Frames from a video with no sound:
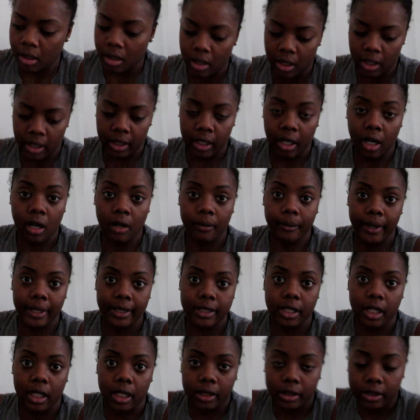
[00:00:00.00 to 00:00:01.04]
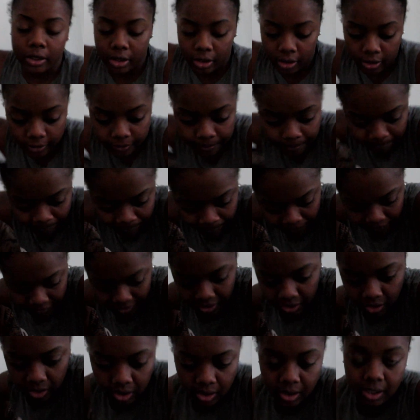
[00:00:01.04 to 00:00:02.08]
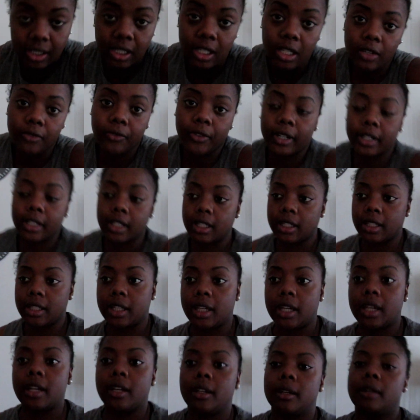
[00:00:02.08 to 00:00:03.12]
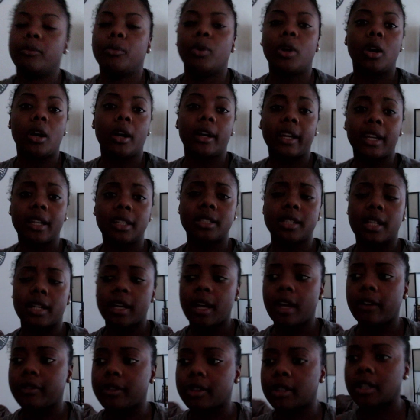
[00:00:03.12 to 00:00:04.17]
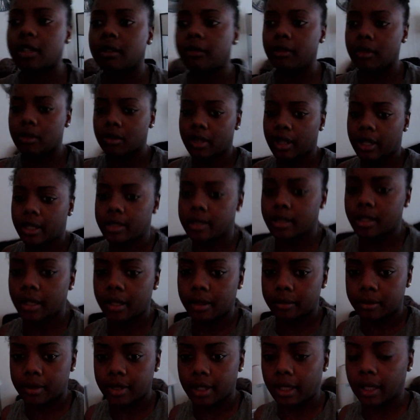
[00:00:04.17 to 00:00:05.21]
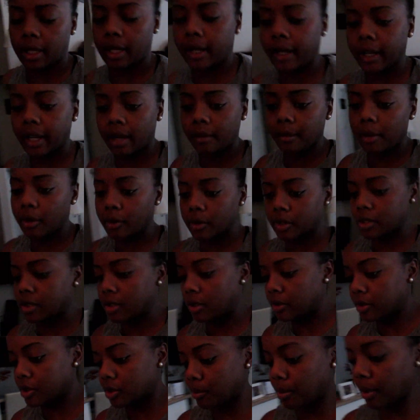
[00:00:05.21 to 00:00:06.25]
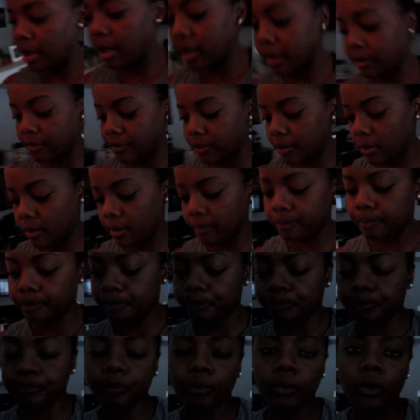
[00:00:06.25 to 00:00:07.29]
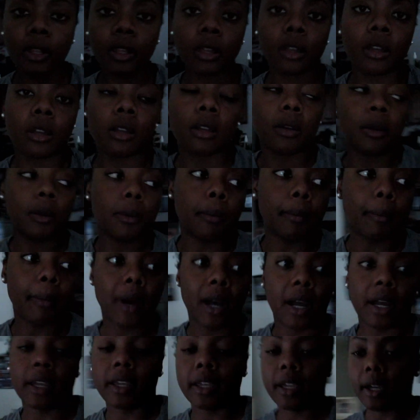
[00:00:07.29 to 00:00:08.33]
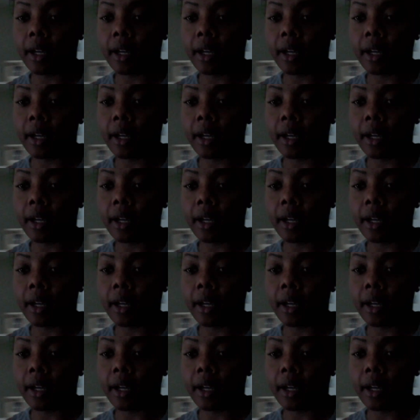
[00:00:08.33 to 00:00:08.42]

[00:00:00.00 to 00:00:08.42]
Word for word: I called my doctor to see if I can get, well, I guess I haven't given you guys the update. I got my results back from my,